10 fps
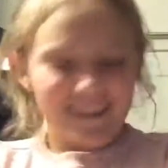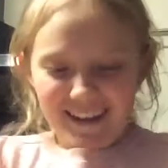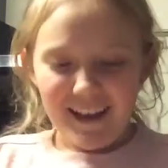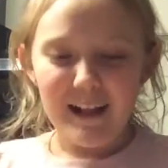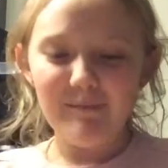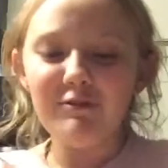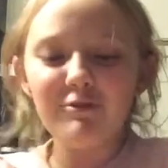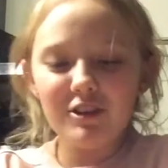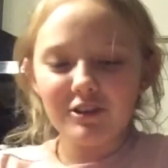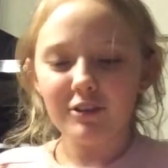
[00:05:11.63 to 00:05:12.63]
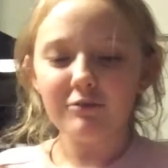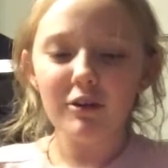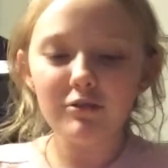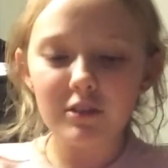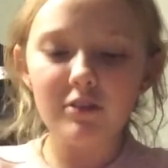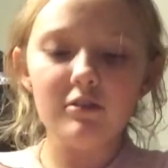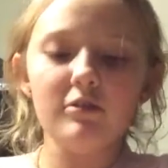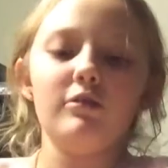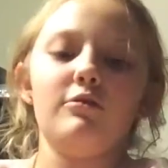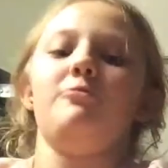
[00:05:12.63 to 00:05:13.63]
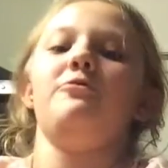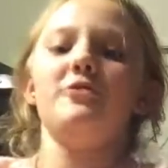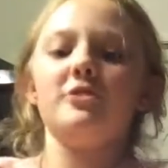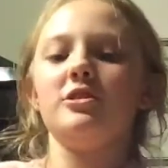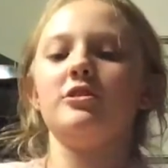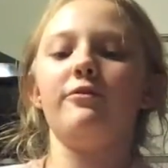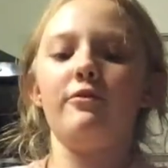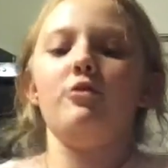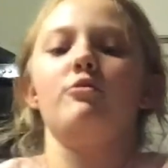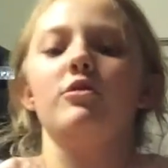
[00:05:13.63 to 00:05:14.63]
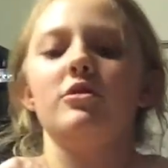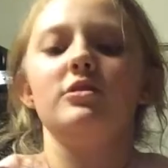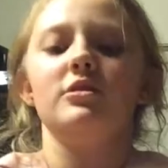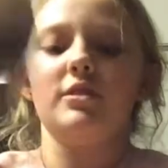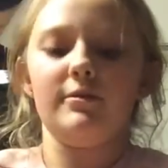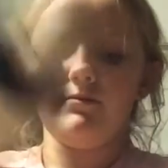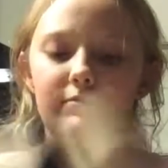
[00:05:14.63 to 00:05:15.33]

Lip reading: And we're just gonna roll the dough first, forwards.